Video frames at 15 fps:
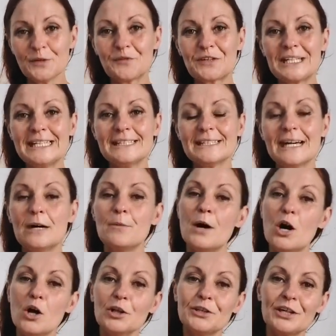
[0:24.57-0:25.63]
we've cleaned our
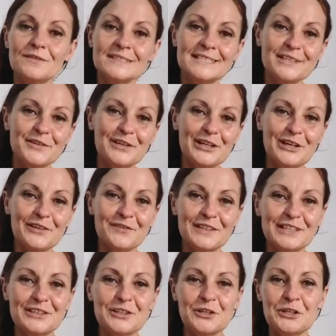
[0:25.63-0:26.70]
mold. Obviously there are a lot of
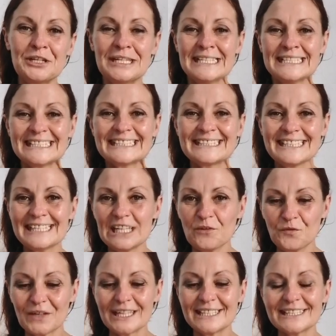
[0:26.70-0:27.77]
little sticky
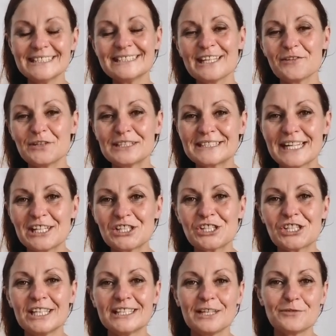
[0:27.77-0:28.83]
fingers that were
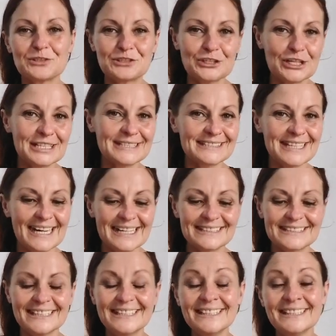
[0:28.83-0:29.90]
touching it. They were so
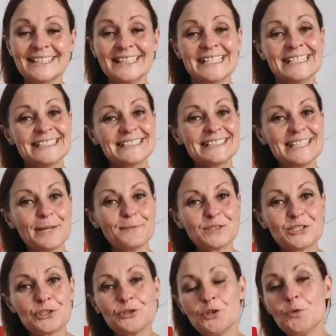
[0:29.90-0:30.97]
excited. Step
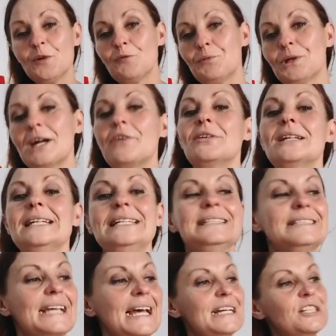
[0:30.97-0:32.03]
2, we put our
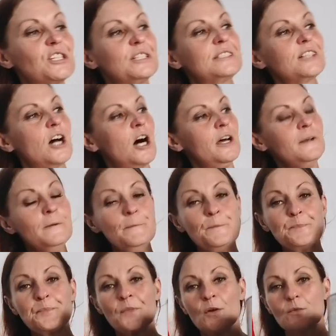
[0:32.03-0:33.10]
release agent on,
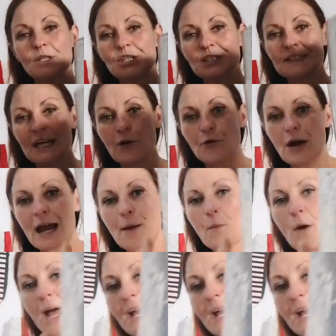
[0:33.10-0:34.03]
which is our ram